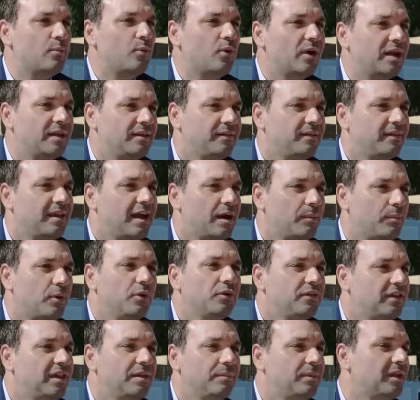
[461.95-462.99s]
when they are
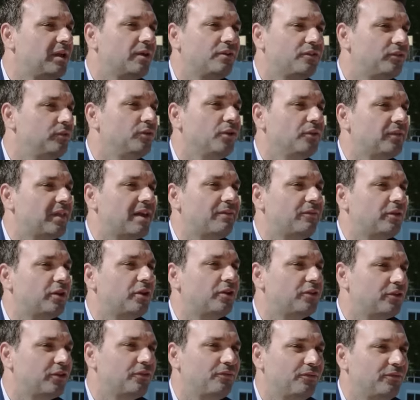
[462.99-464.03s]
browsing because you don't have a
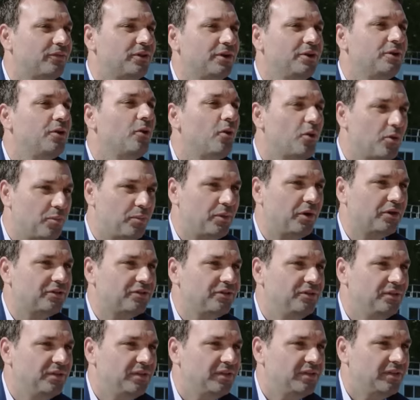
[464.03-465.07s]
lot of
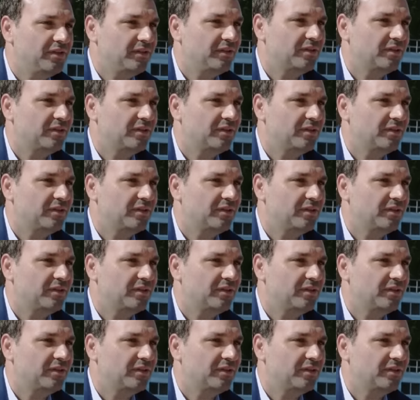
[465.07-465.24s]
opportunity.